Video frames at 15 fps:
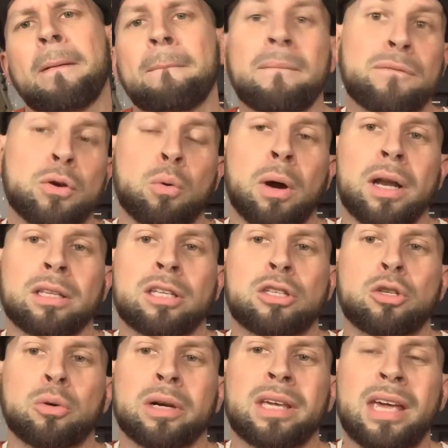If you wanted to
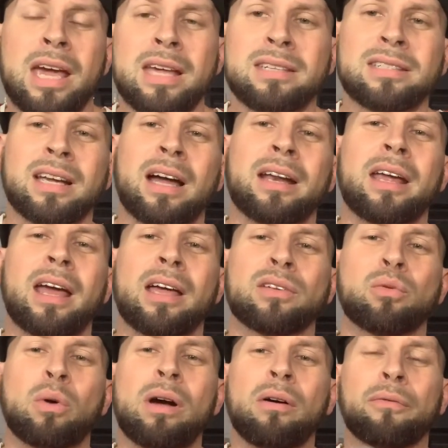do a case on it as
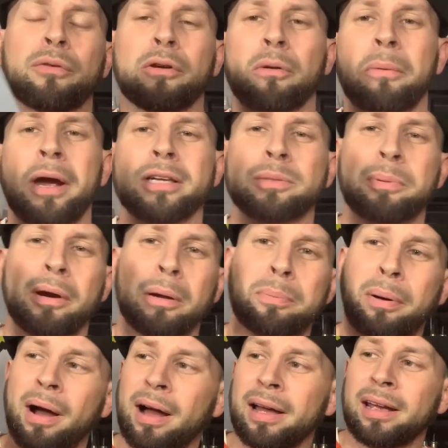well for your Raspberry
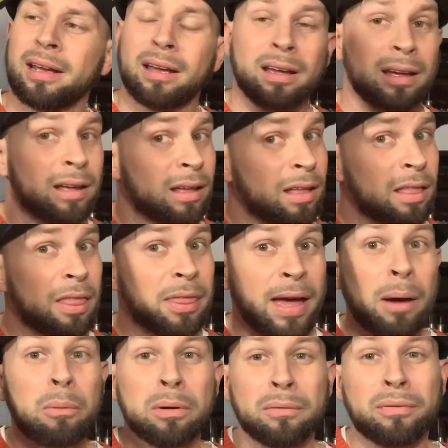Pi,
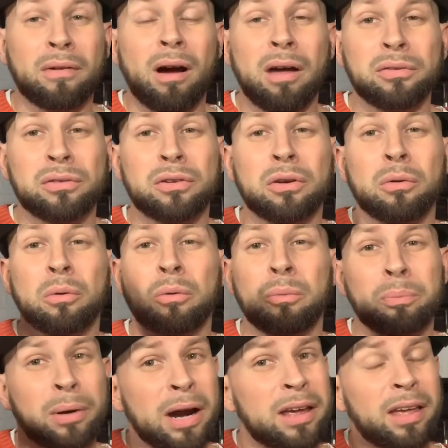that would have cost you
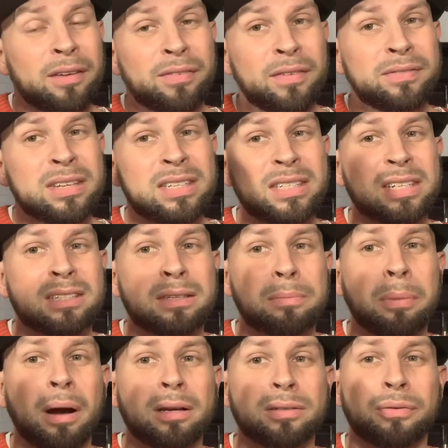probably like 50, 60
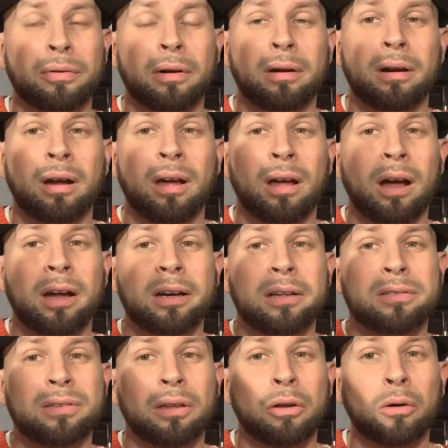bucks for a
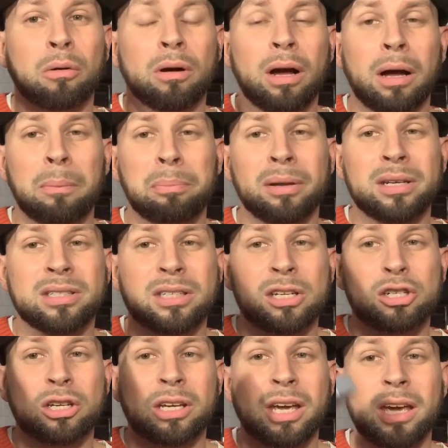nice little
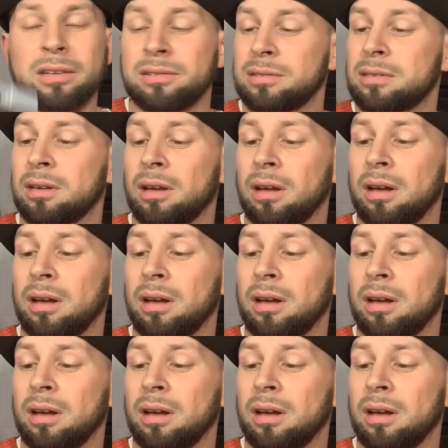PlayStation case.